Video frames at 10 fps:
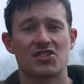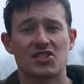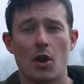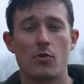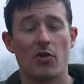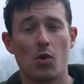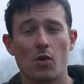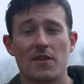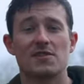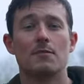So with all
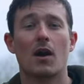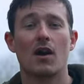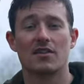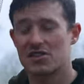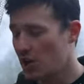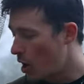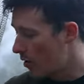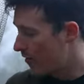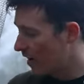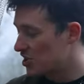of this in mind,
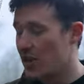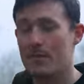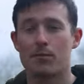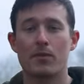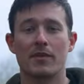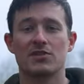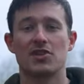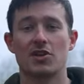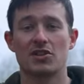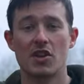Daiwa have actually
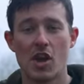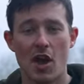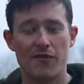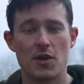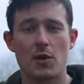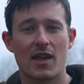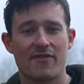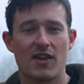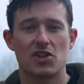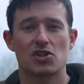implemented a few key
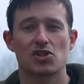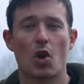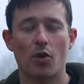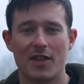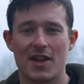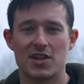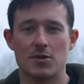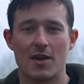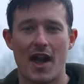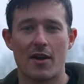features on their
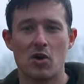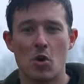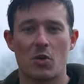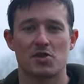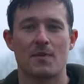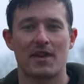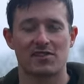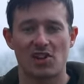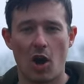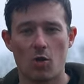new net, which makes
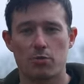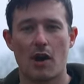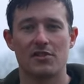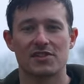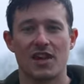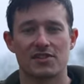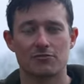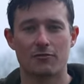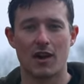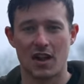this whole process
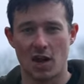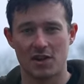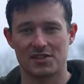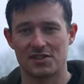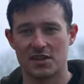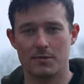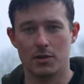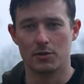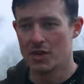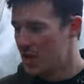really nice and
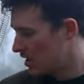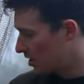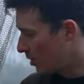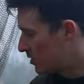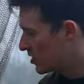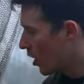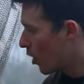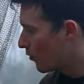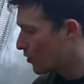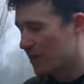simple. So to
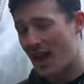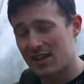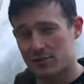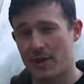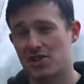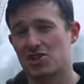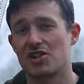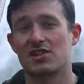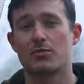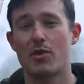start off with, as I
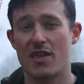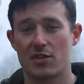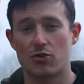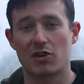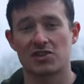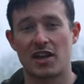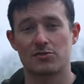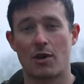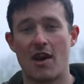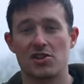mentioned, it's within the
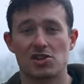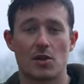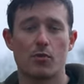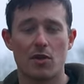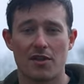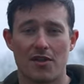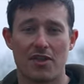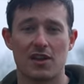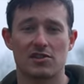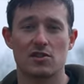Crosscast range. And one of the
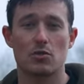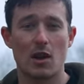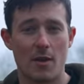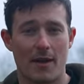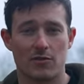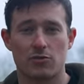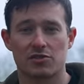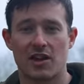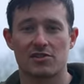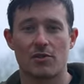things that you'll know about the
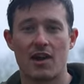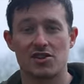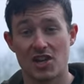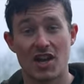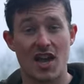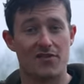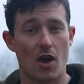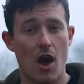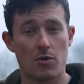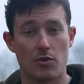Crosscast range, if
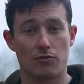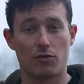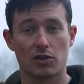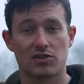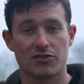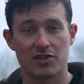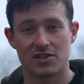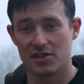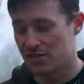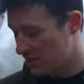you own the rods, for
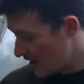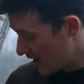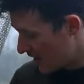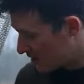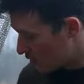instance, is